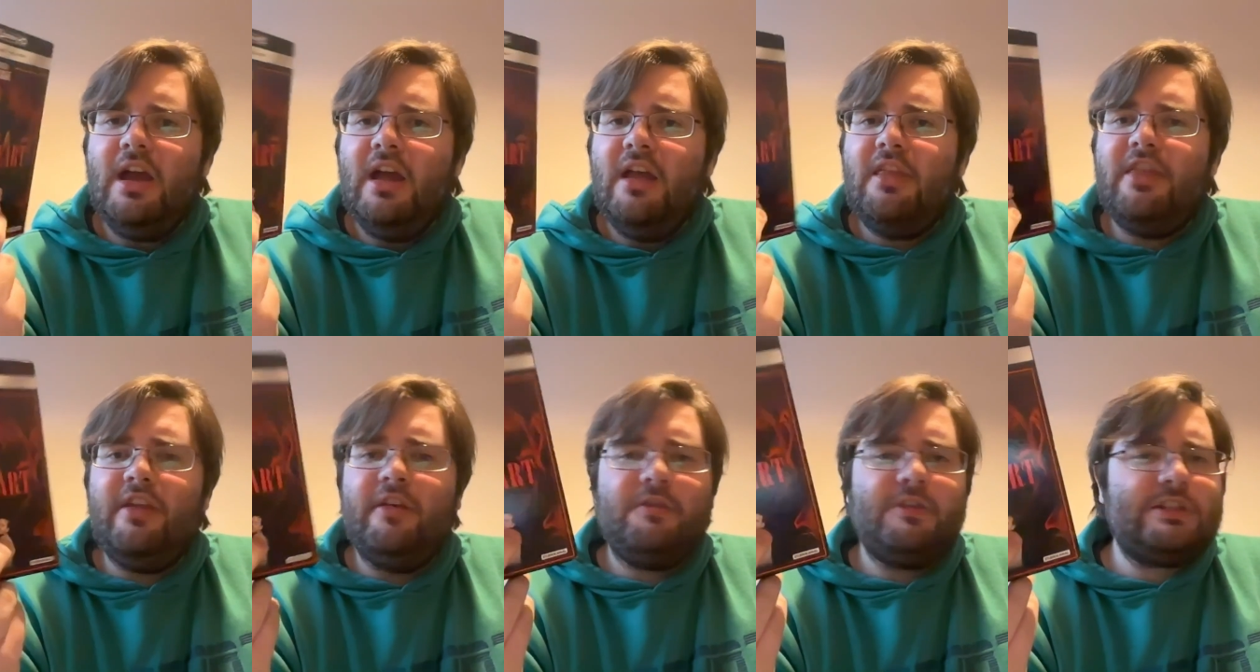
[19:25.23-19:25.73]

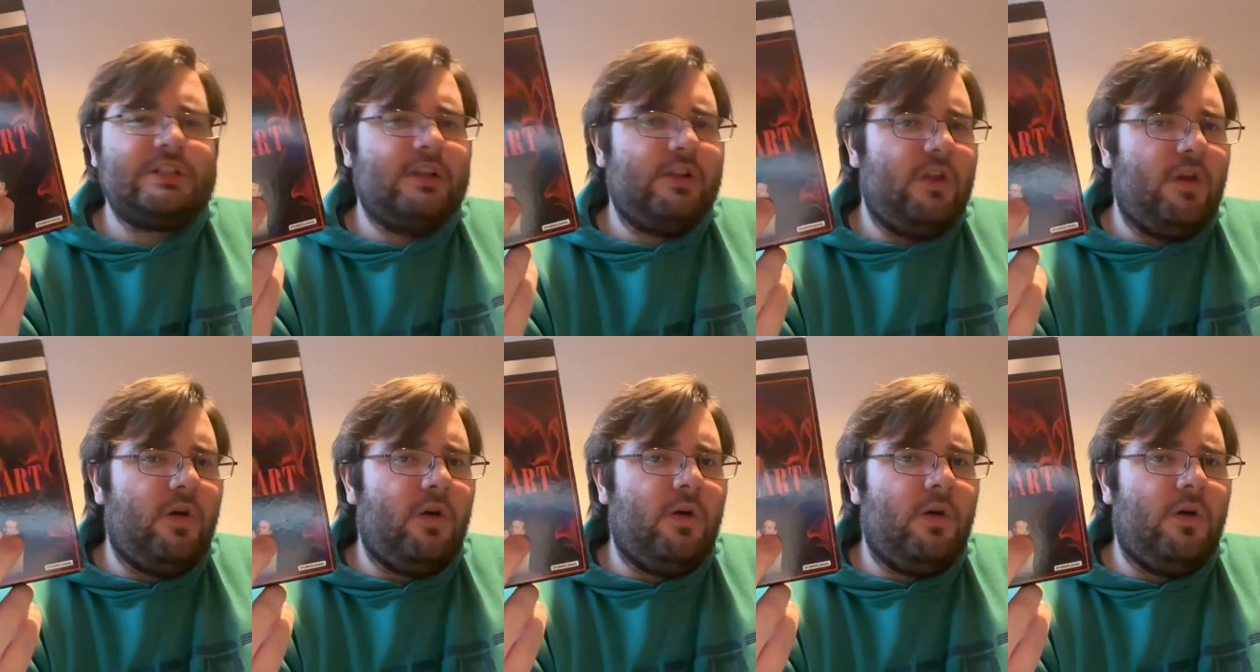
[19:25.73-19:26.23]
there is a
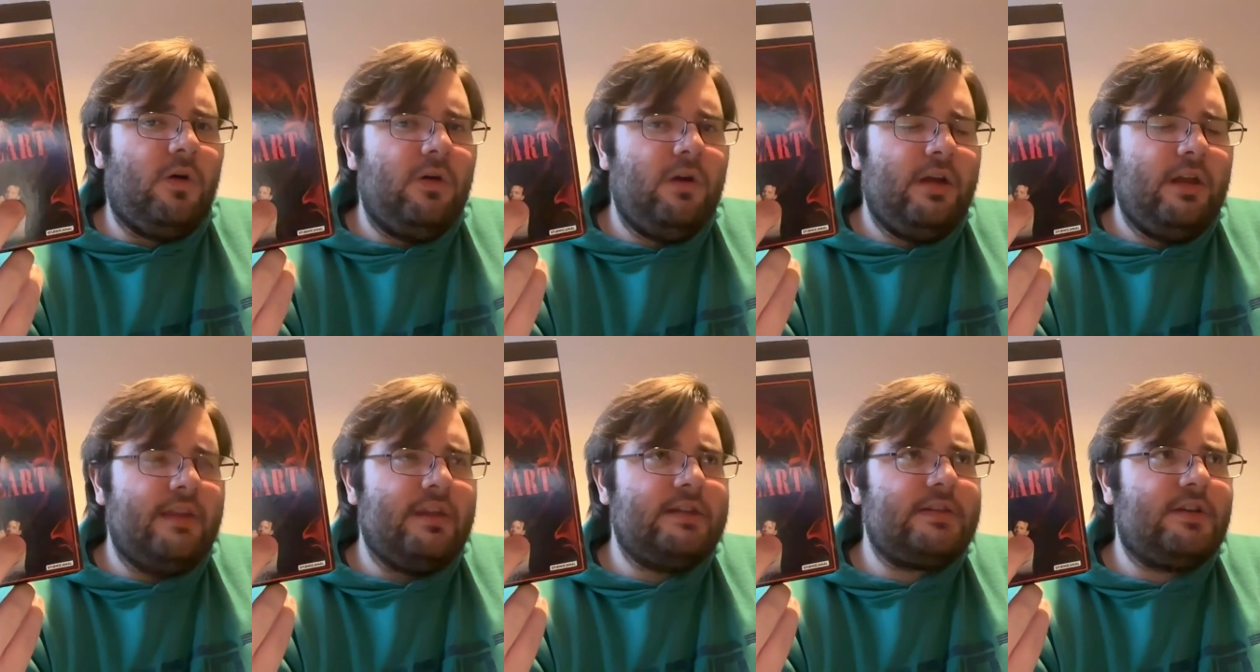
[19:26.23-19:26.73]
law
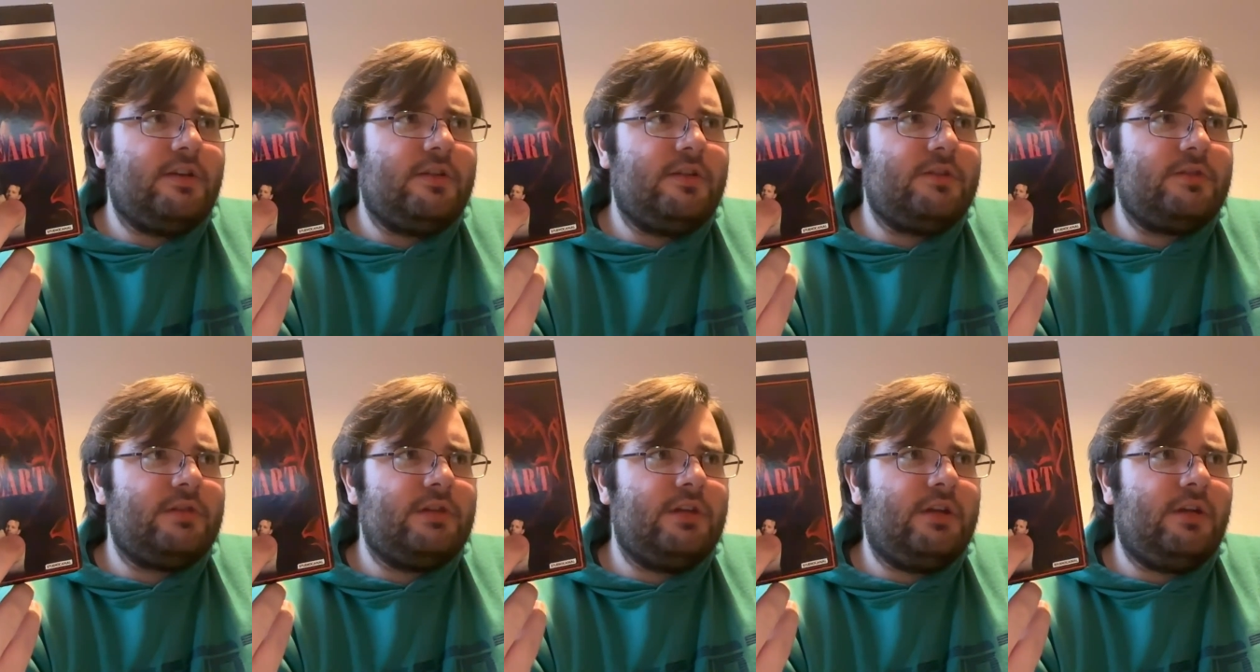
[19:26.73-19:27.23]
in this
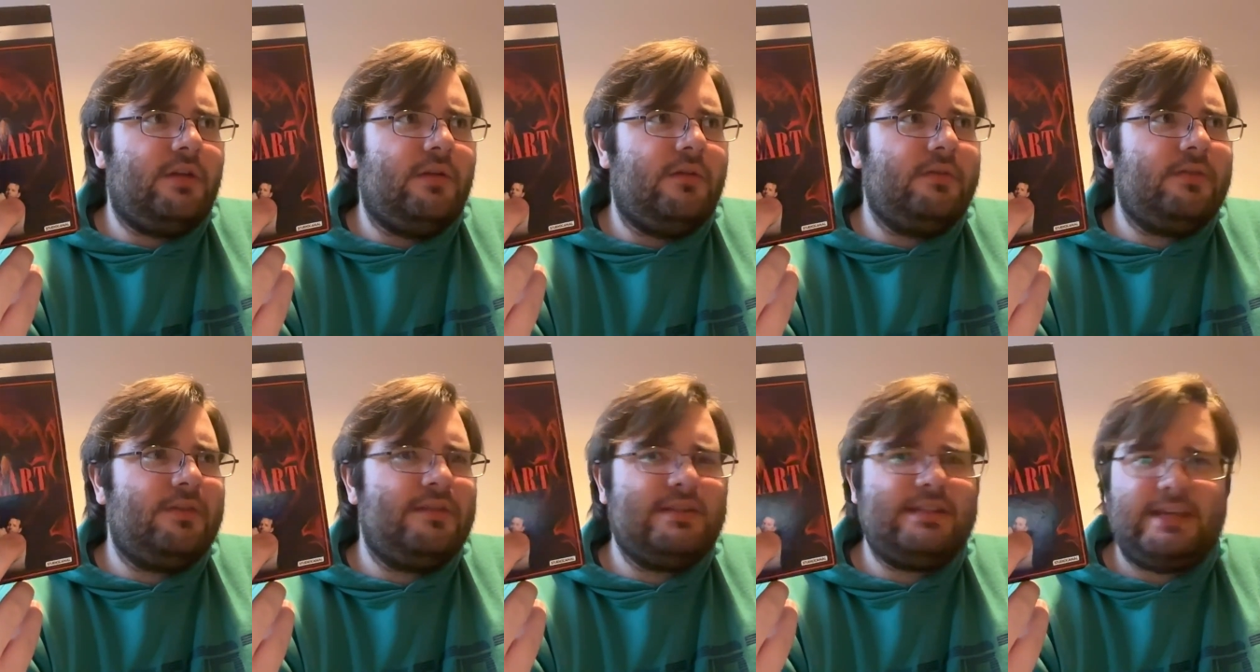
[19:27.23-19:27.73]
country
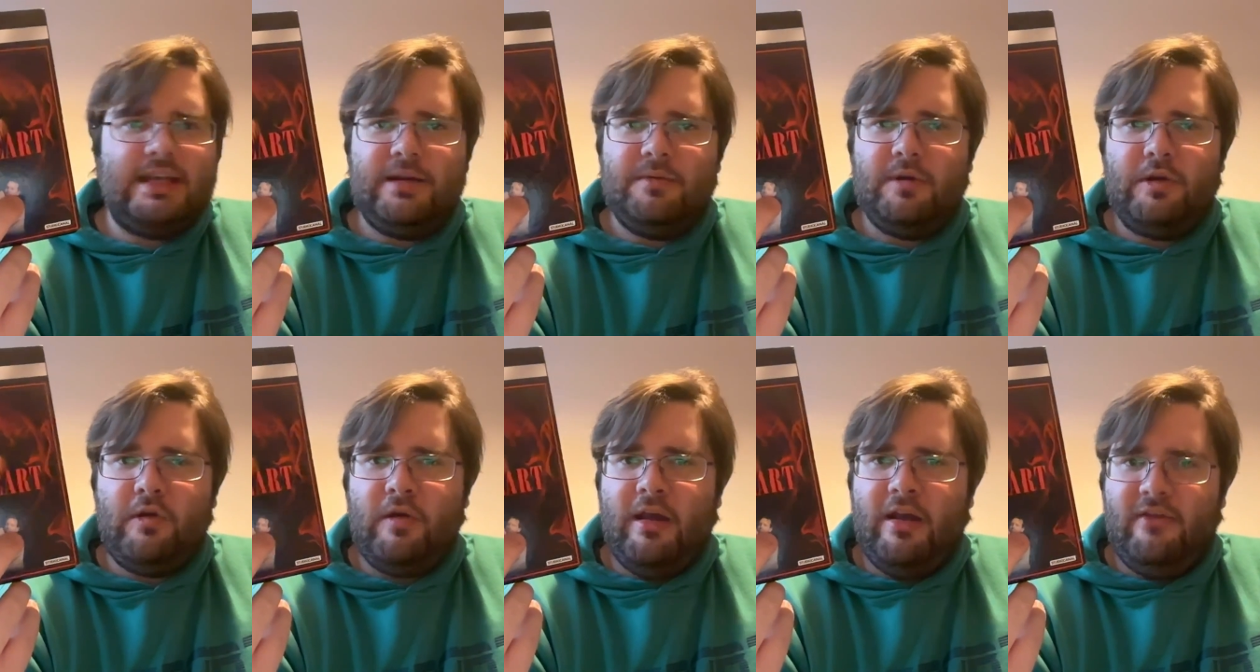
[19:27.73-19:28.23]
called the
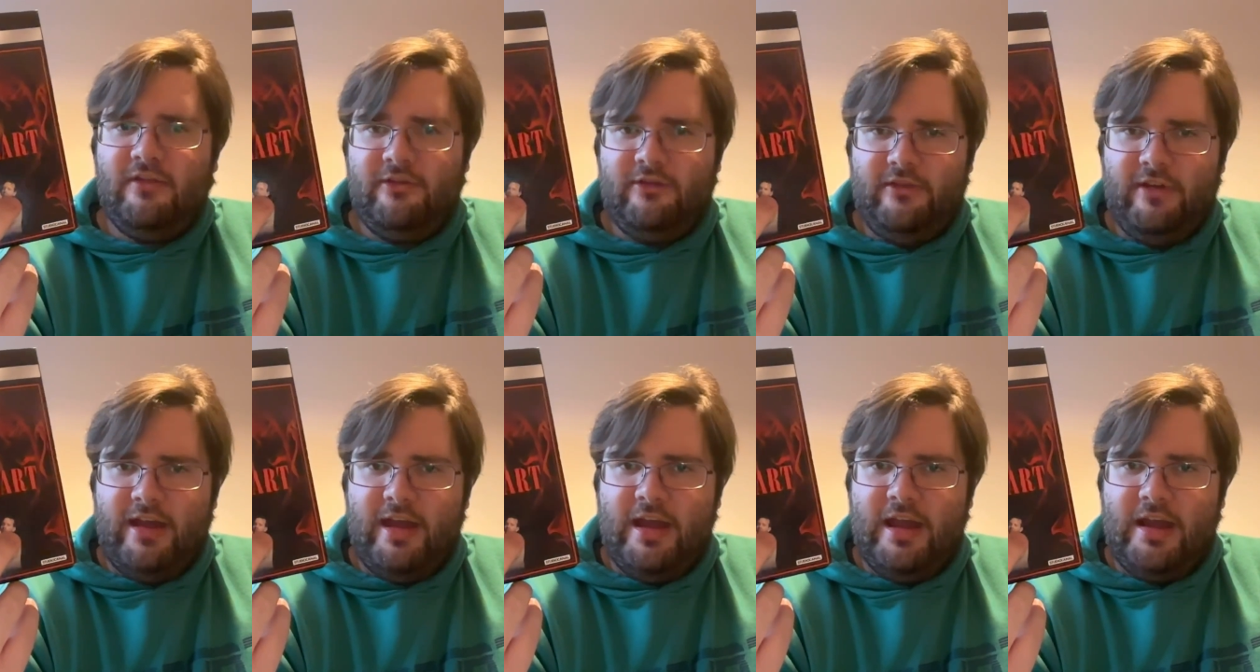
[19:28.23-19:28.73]
Cinematograph
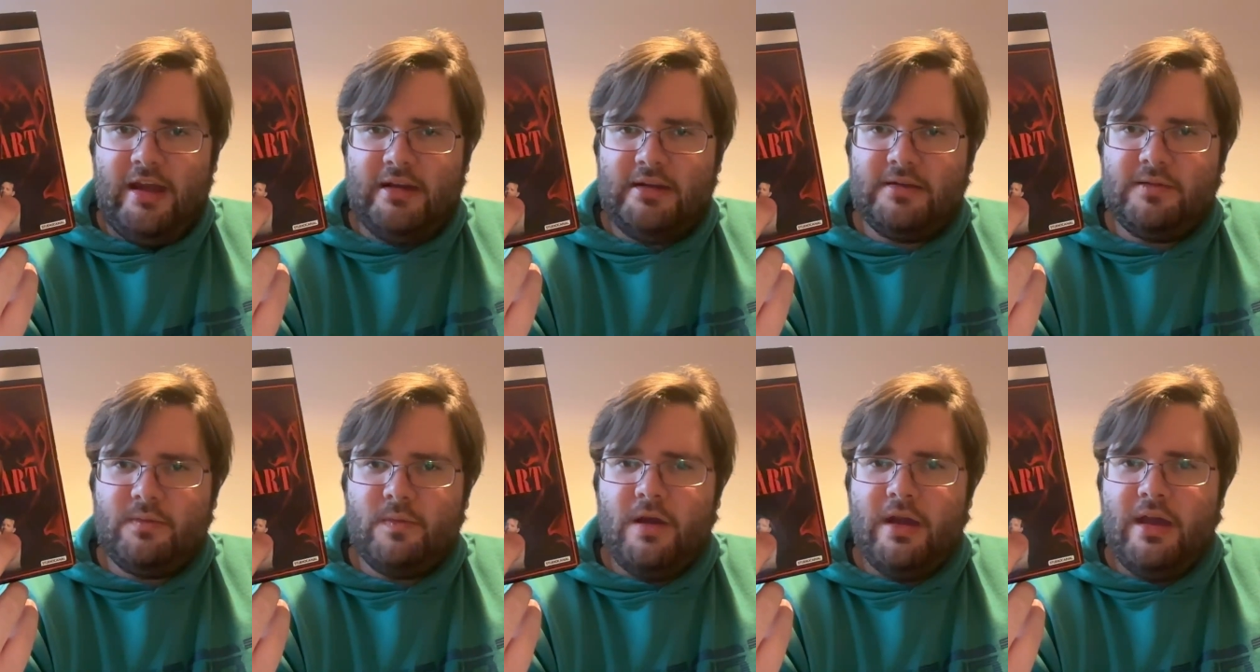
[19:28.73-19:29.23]

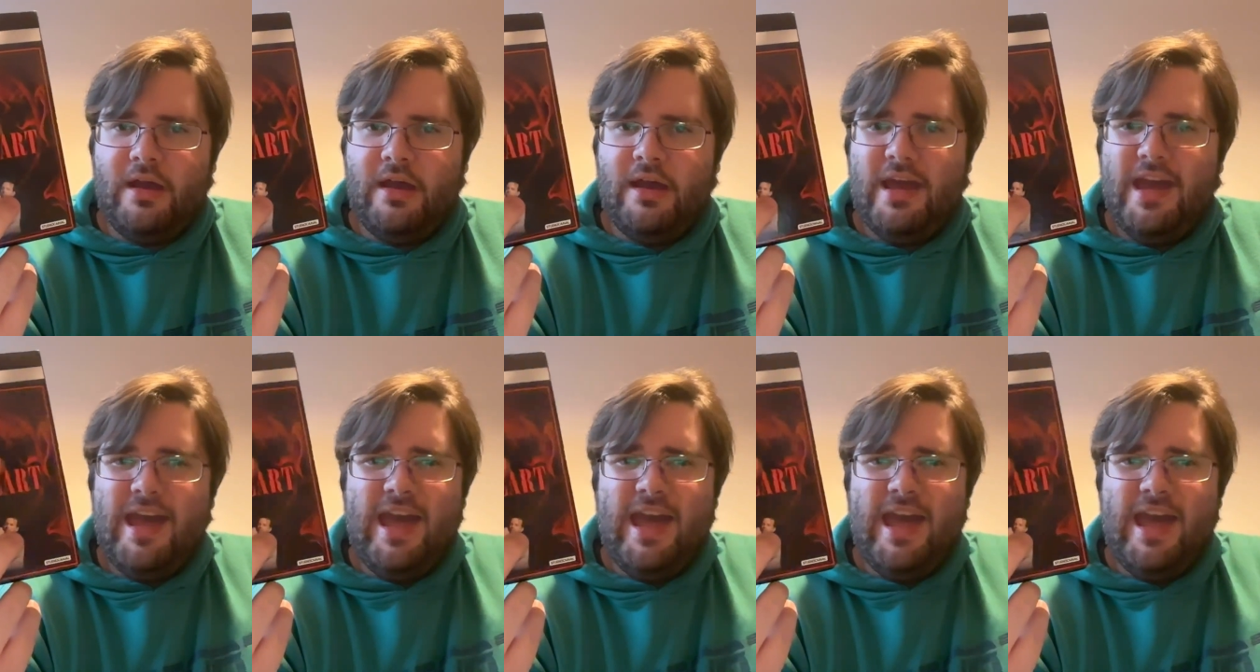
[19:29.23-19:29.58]
Act where